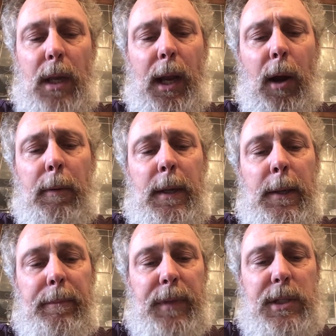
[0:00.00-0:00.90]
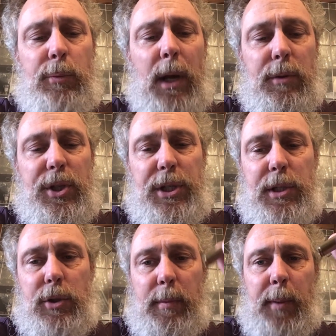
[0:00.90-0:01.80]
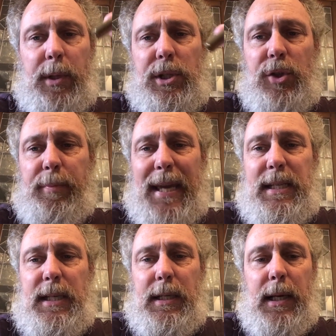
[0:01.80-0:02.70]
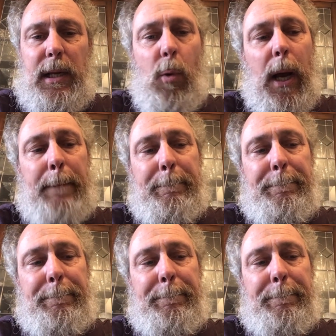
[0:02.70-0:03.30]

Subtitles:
Now, this round's sister, remember, this is from 1891.